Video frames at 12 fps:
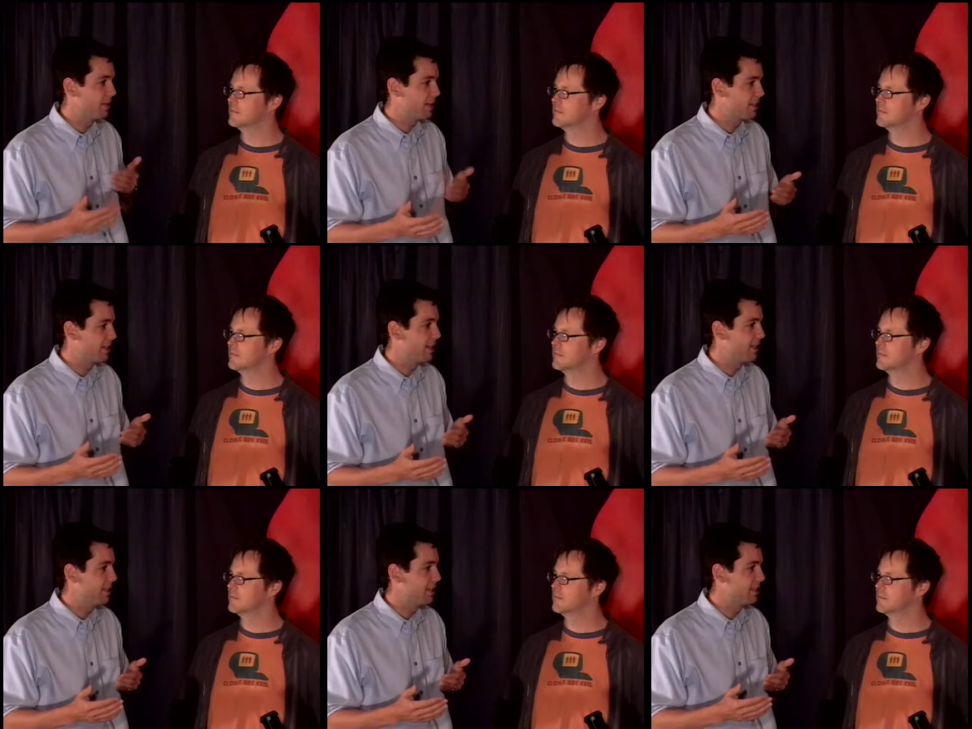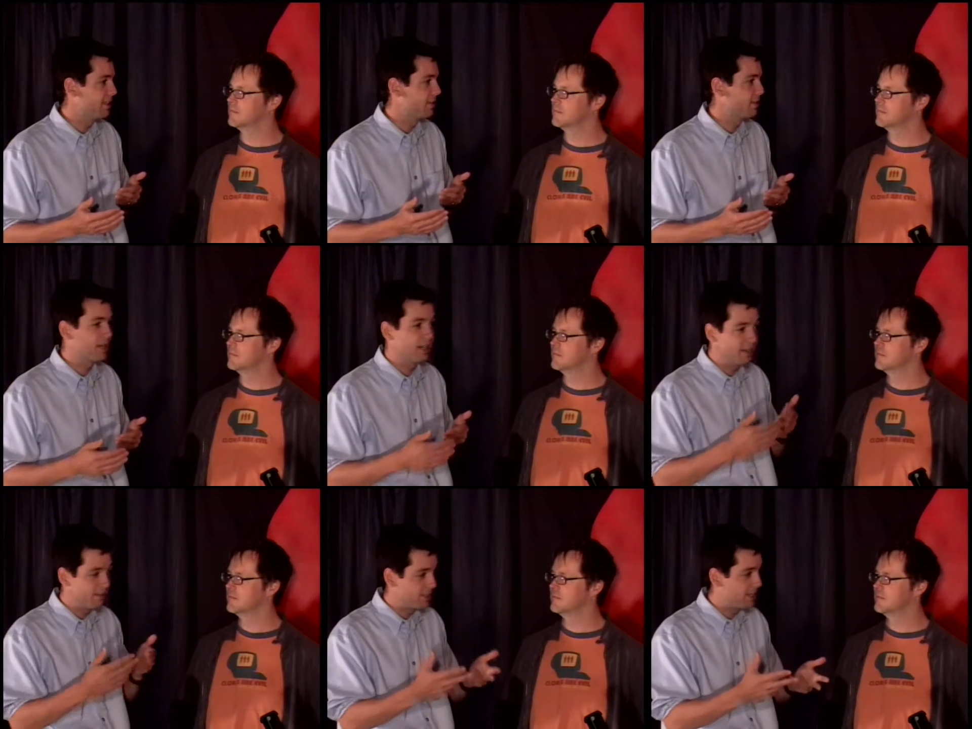Speaker 1: Rick said, this is what
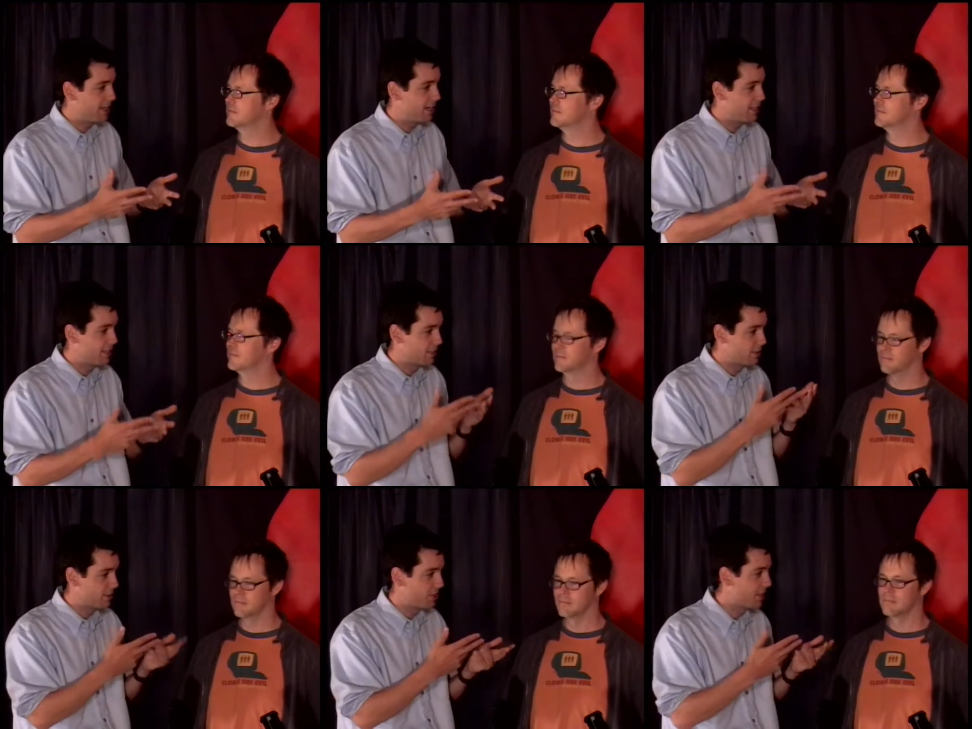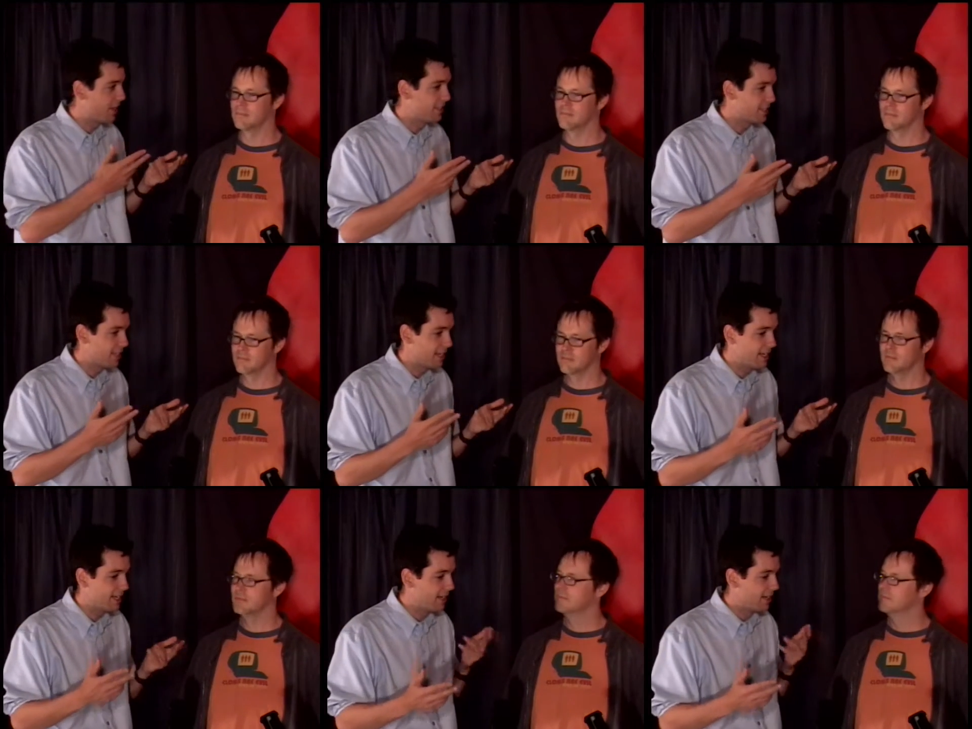Cami said, this is what John
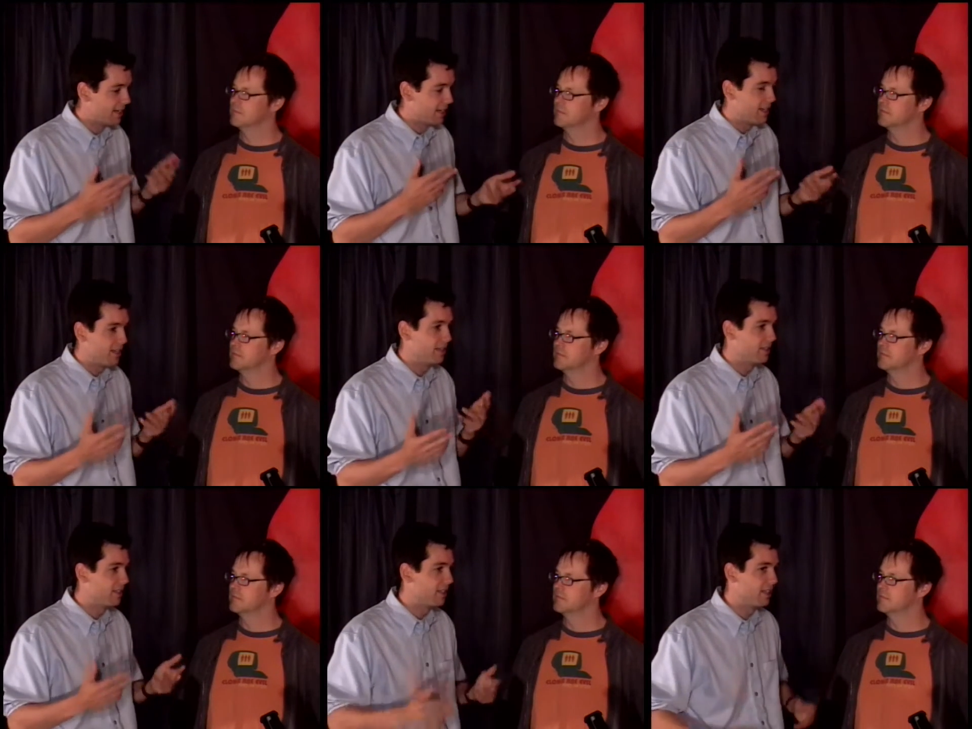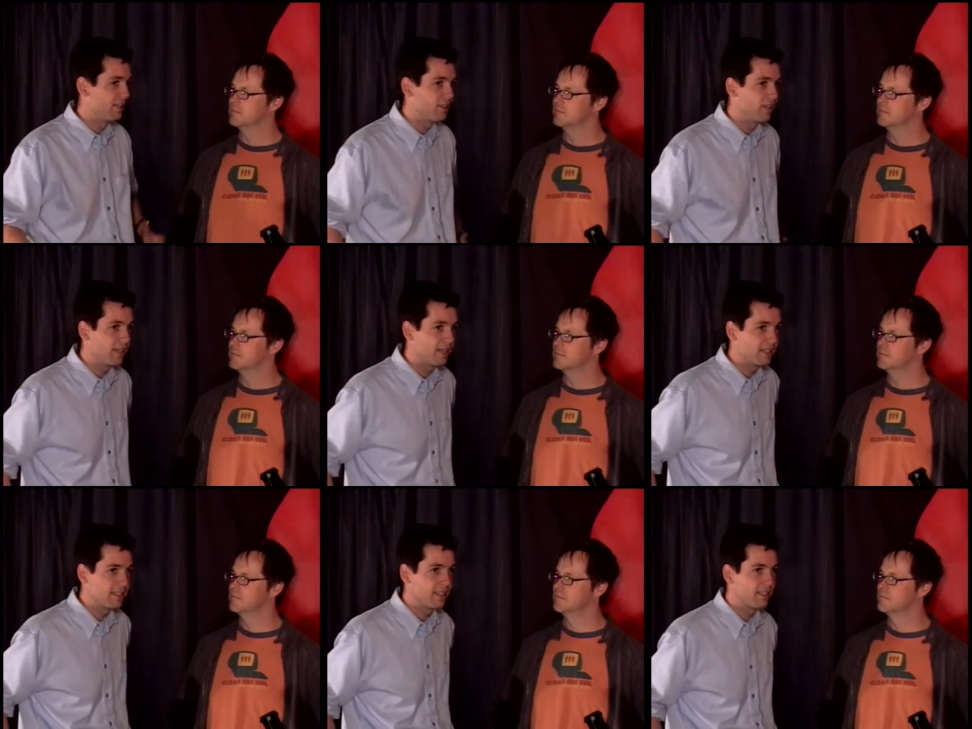said. You know, and, and sort of
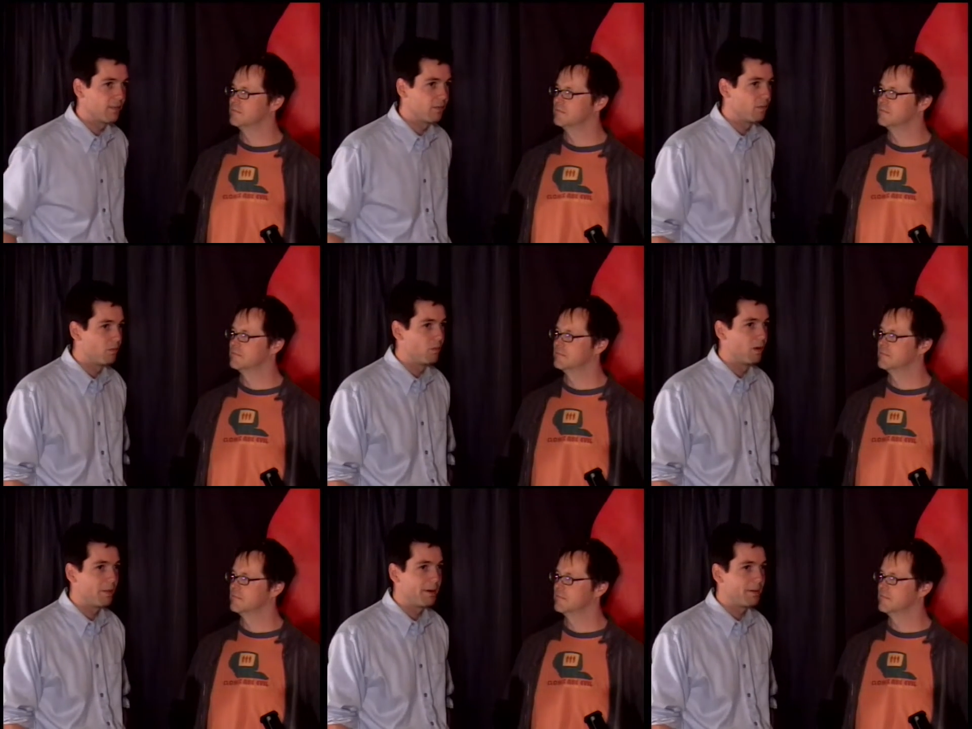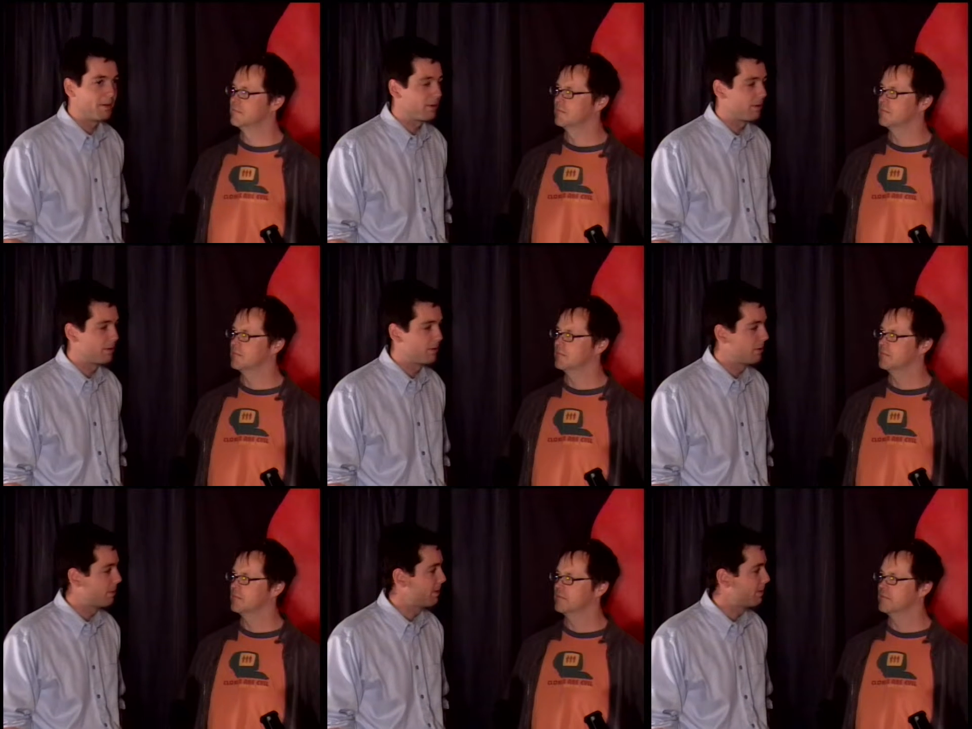get a sense of where people are,
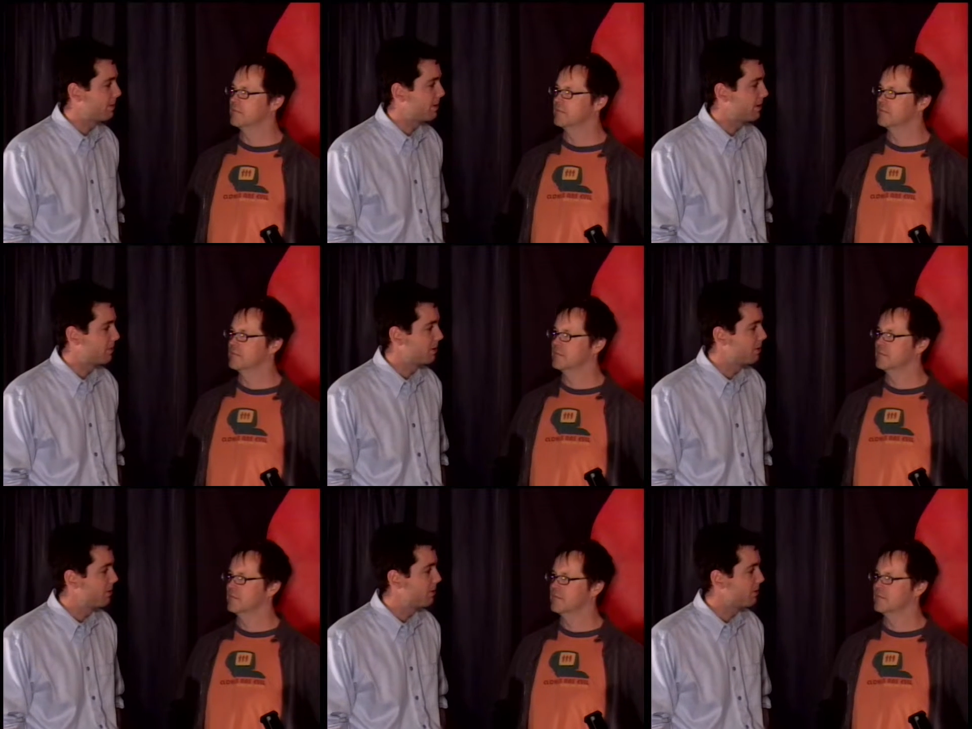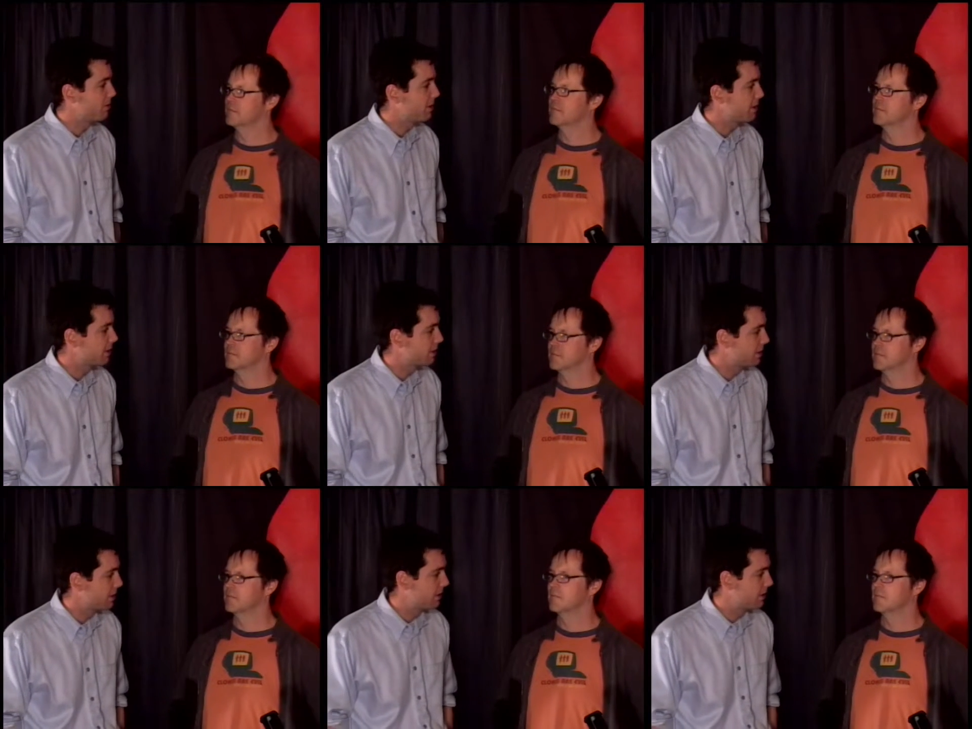where people are, and where people are thinking